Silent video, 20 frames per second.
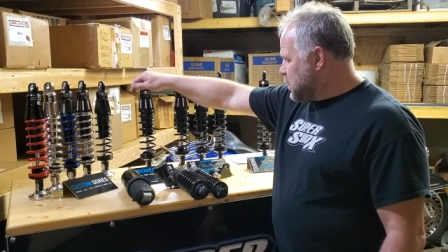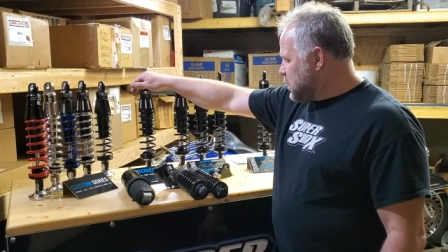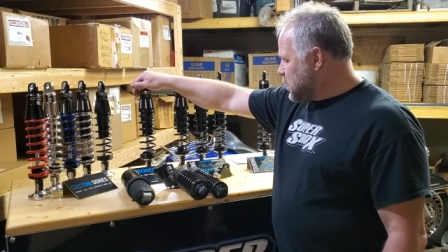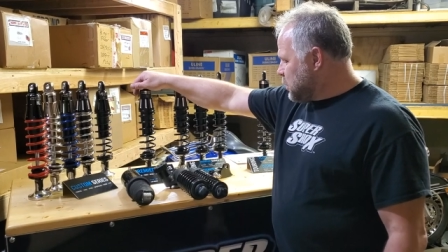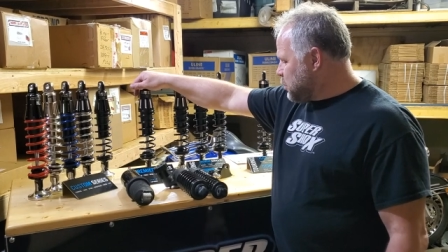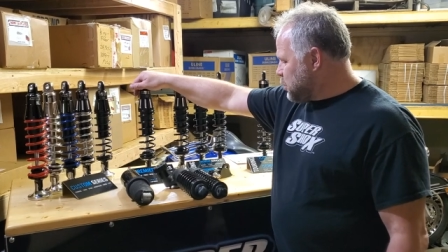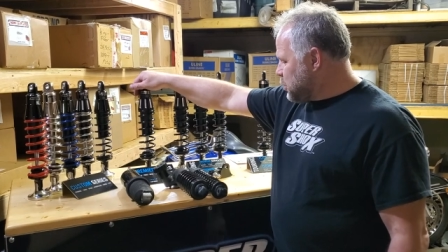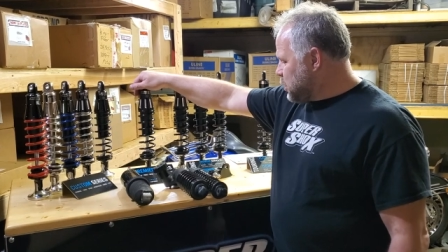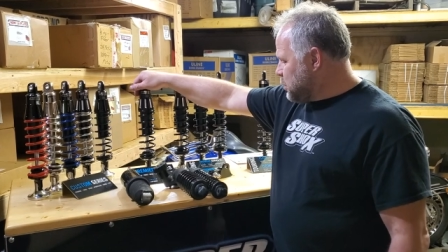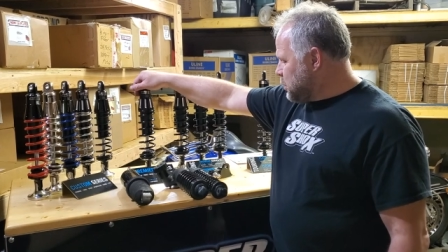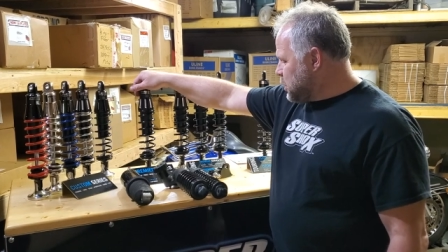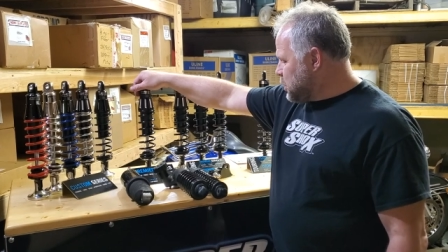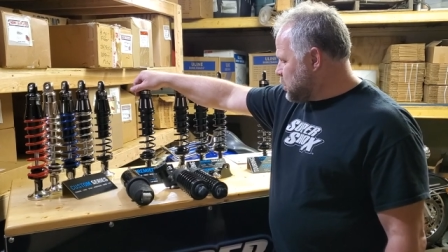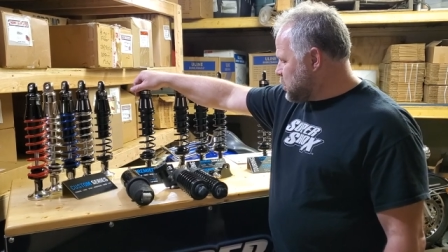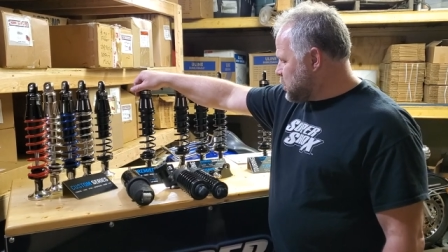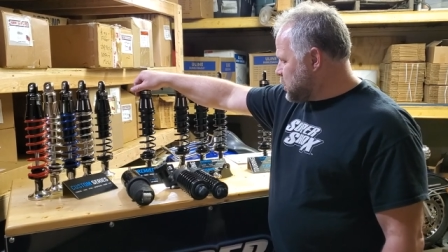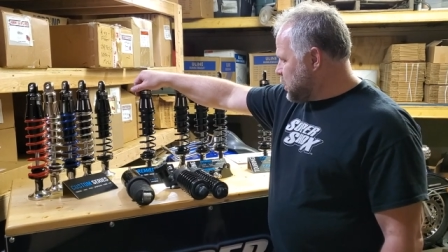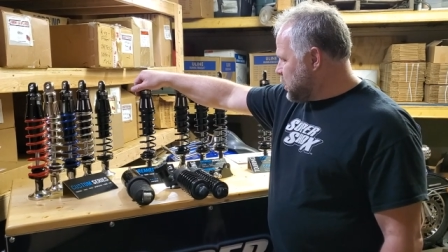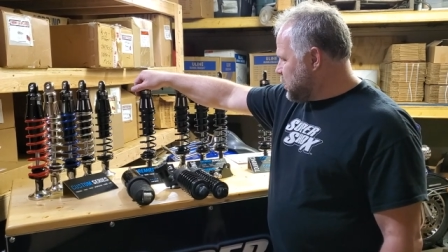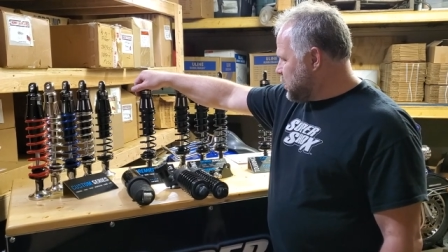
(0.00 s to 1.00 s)
The Premier
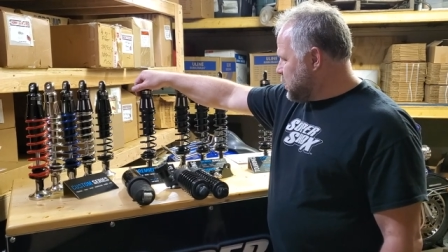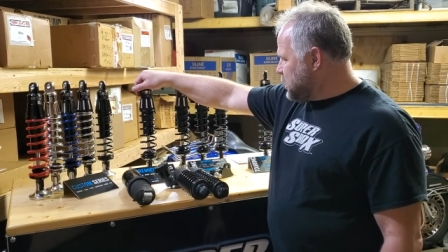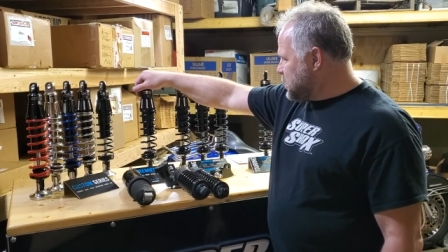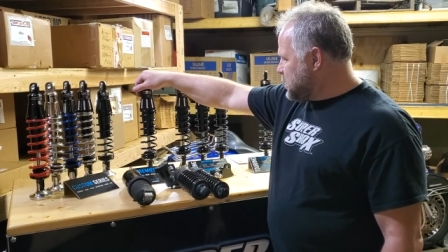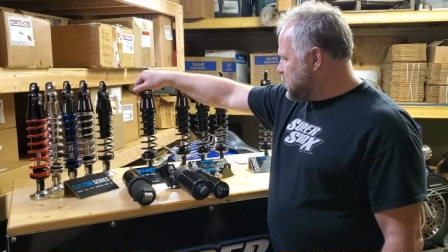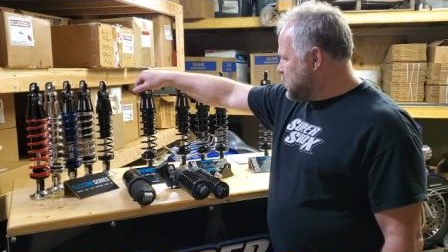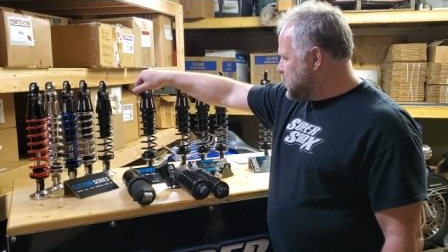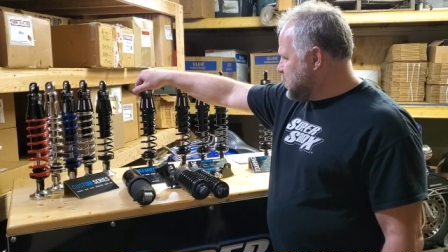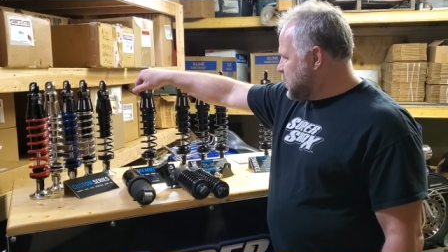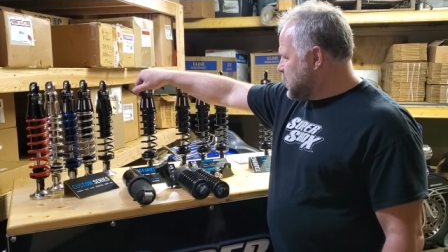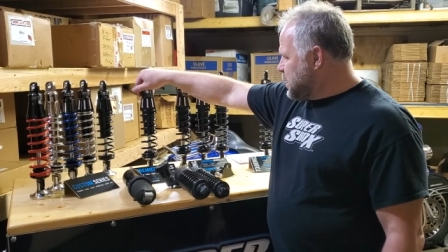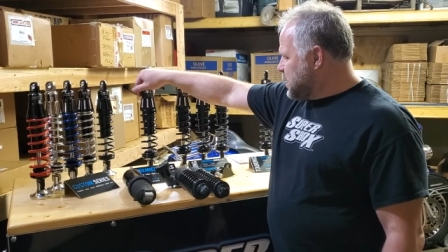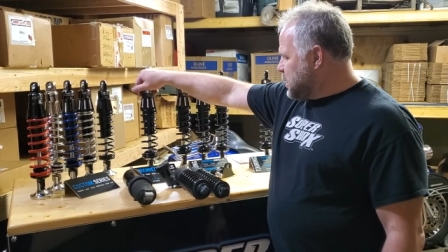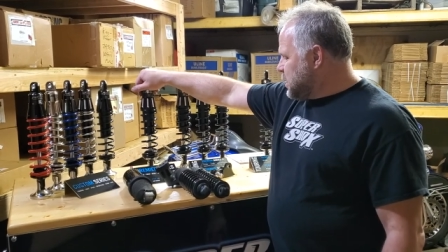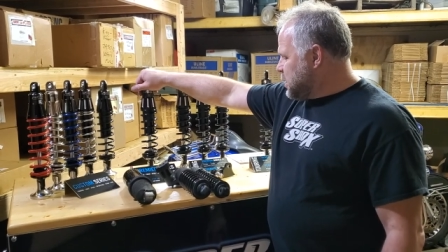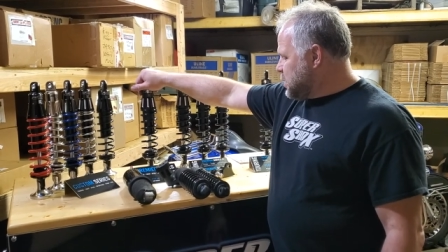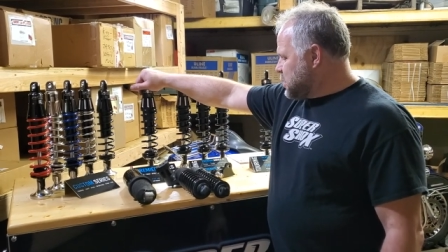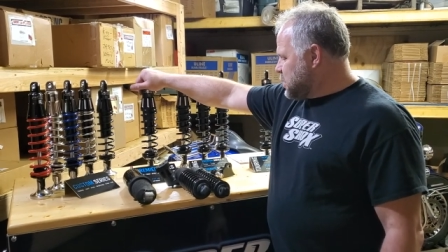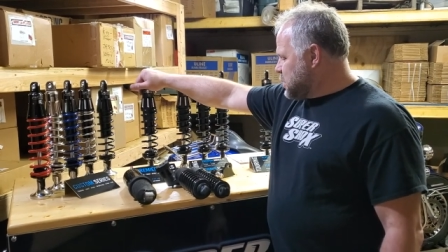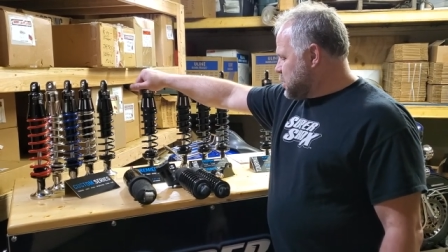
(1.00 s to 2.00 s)
Series,
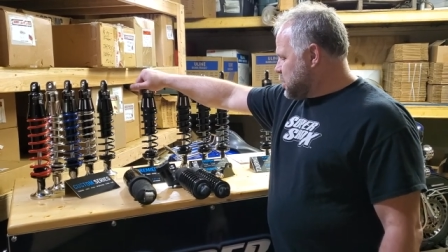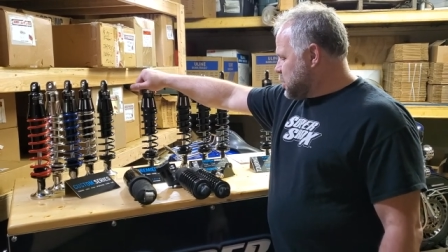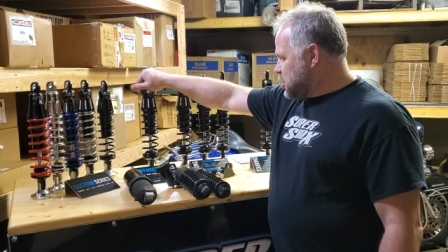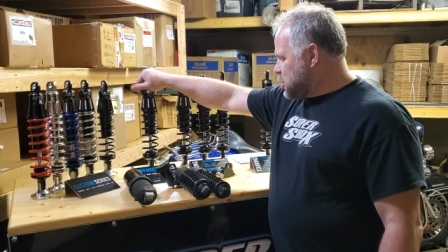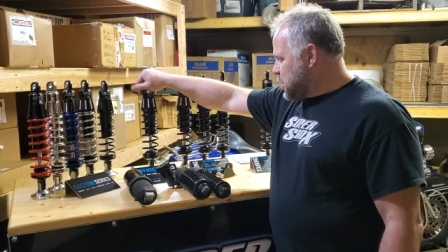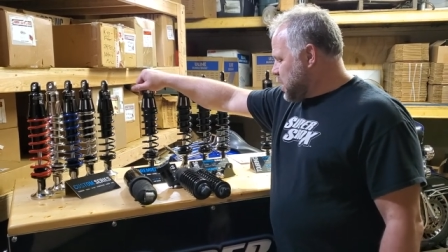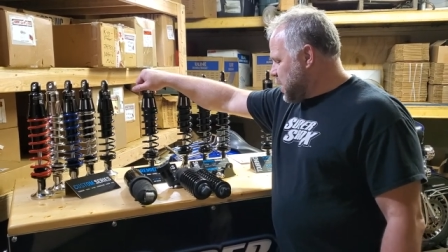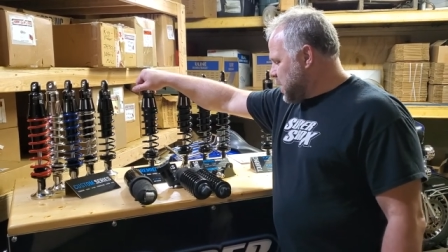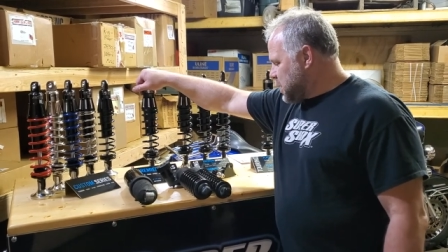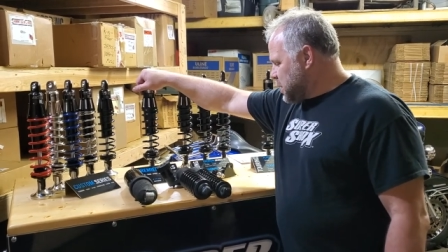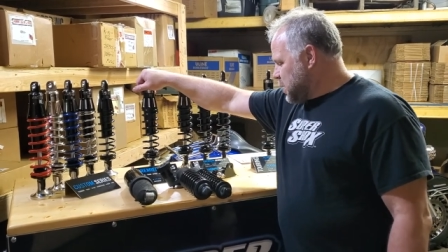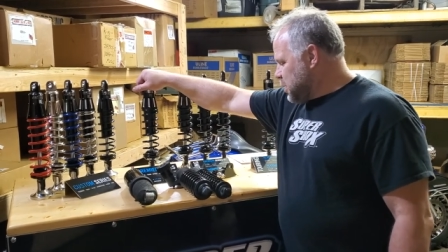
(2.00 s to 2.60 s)
this is the shock